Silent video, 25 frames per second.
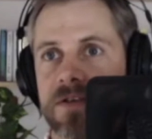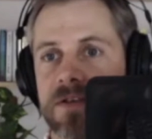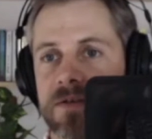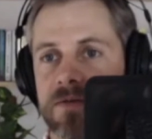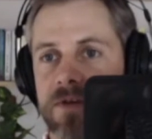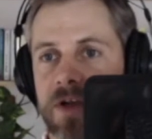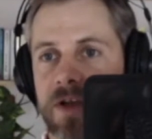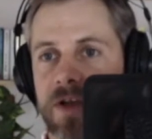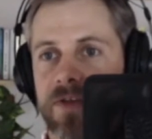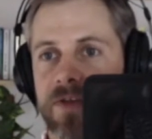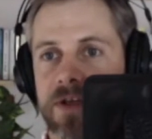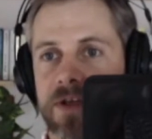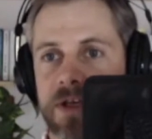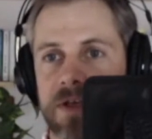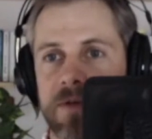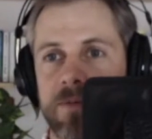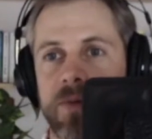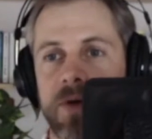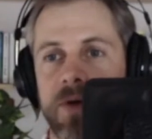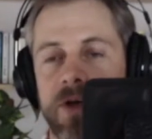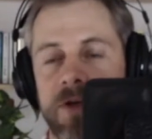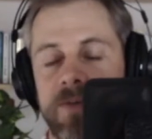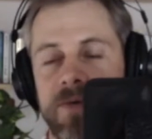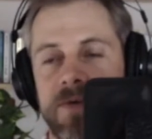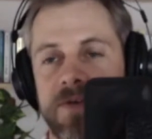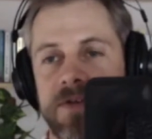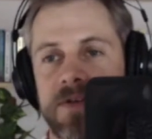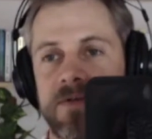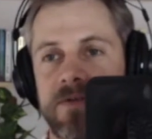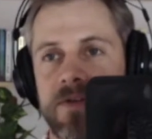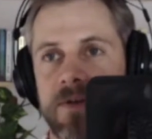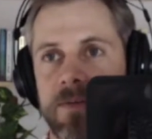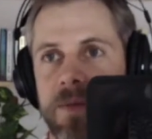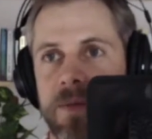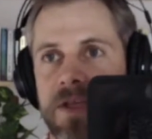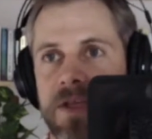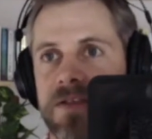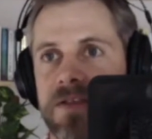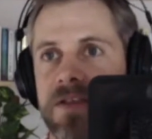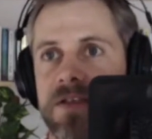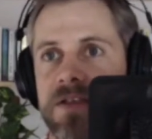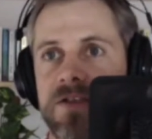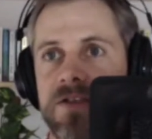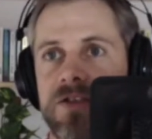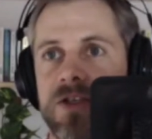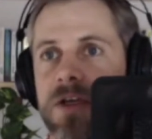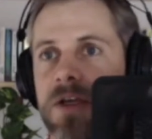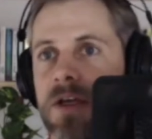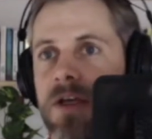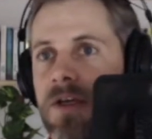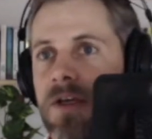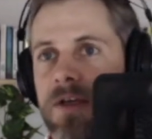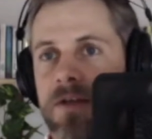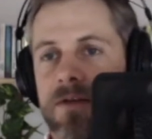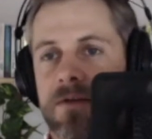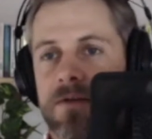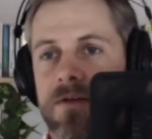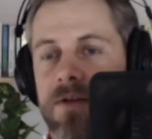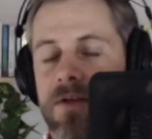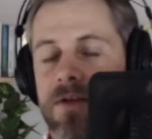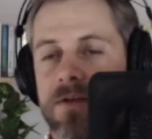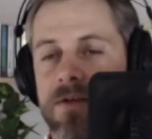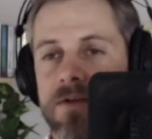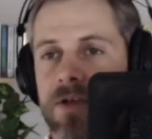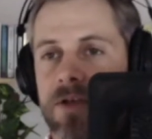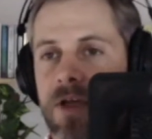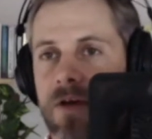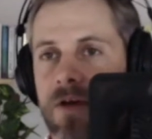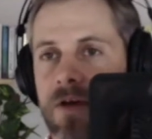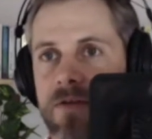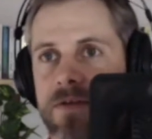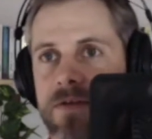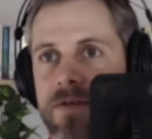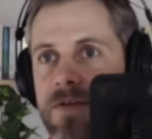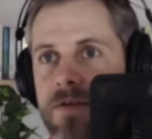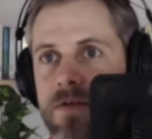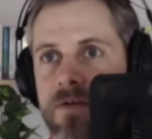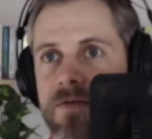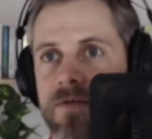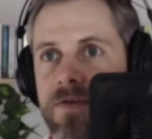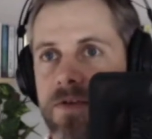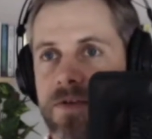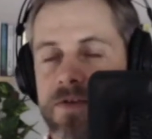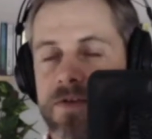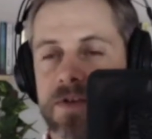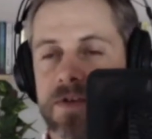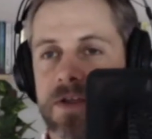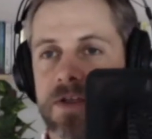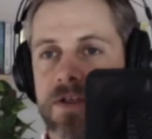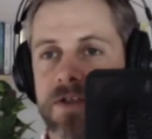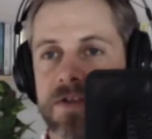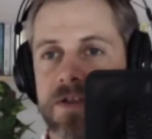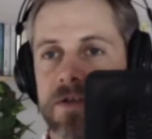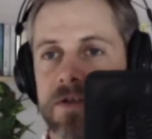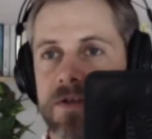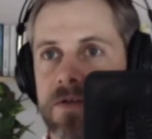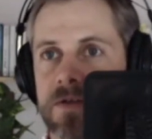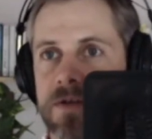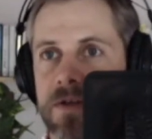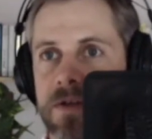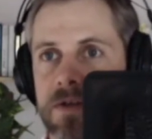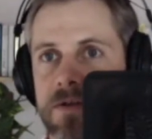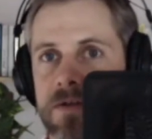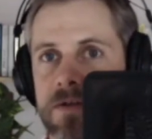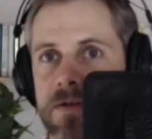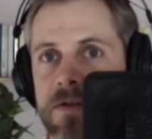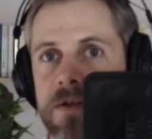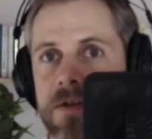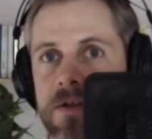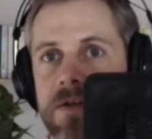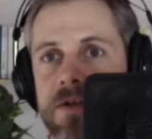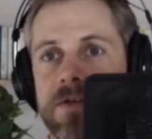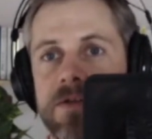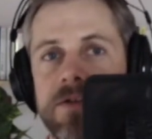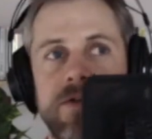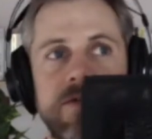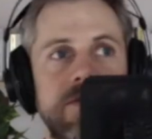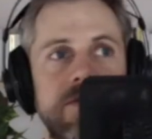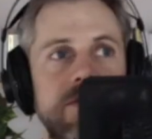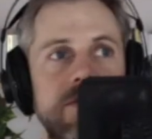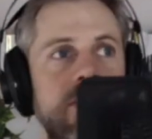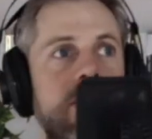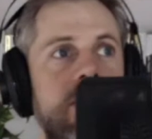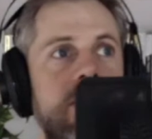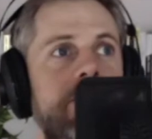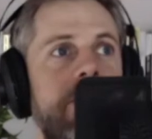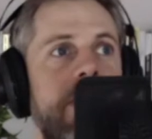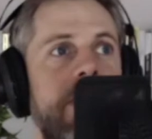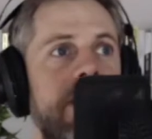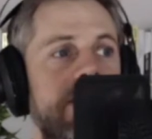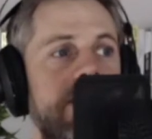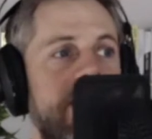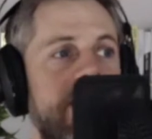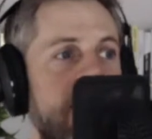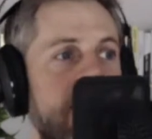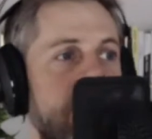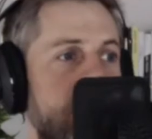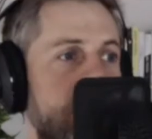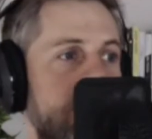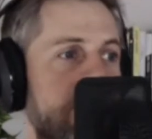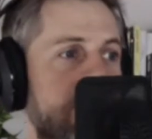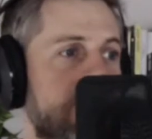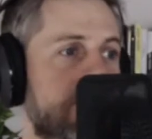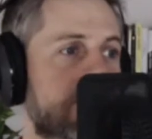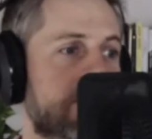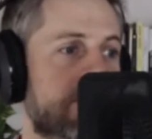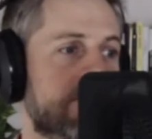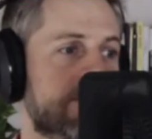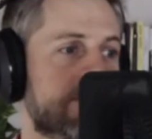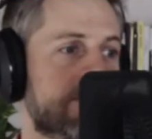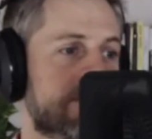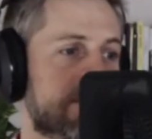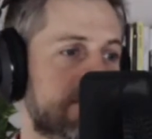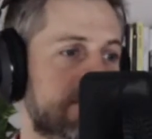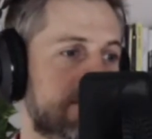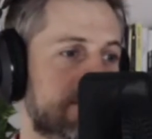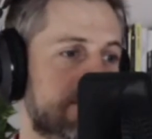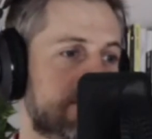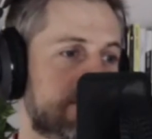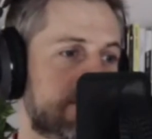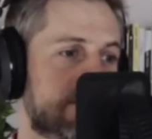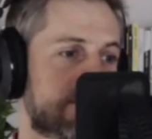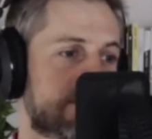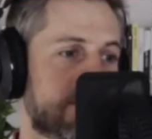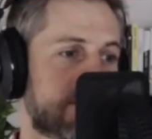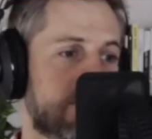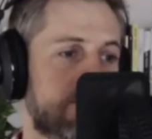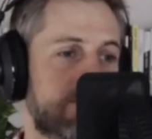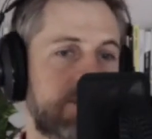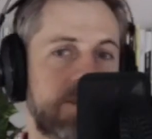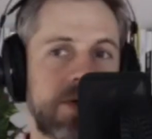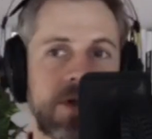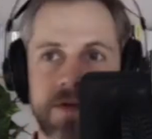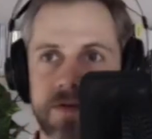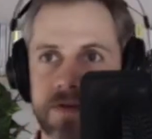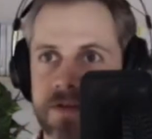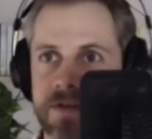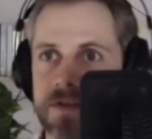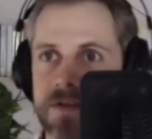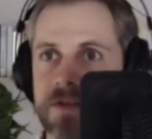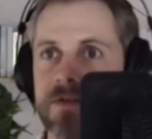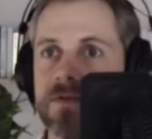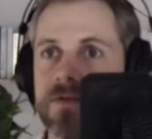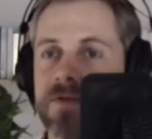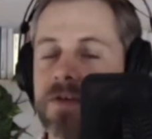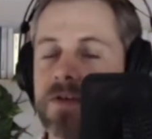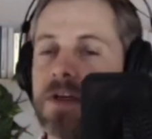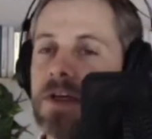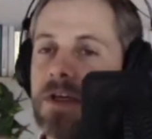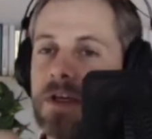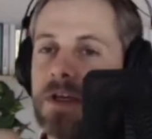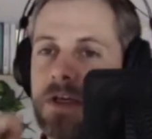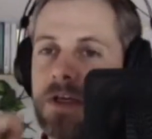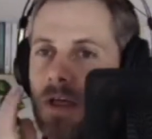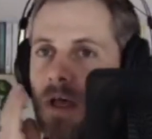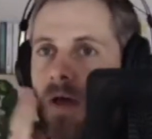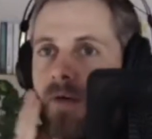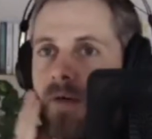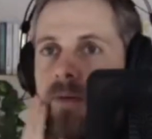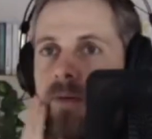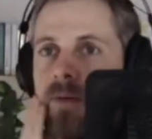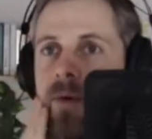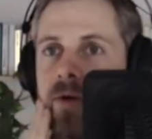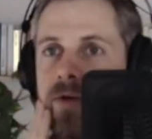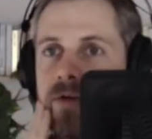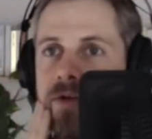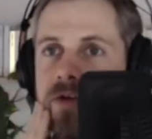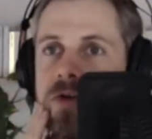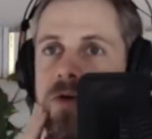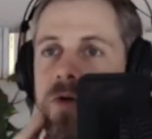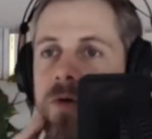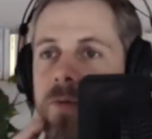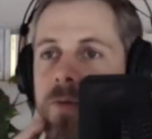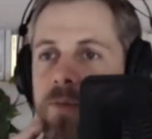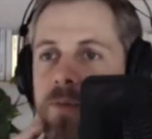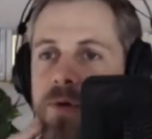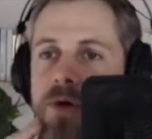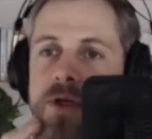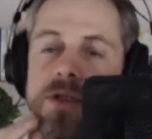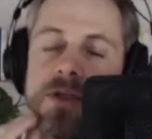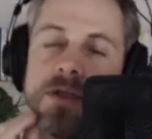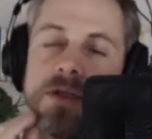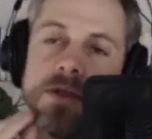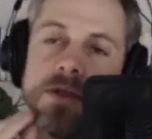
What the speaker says: around the key purpose of the message, that, you know, sort of as you compound that with the constant turbulence of a modern corporate,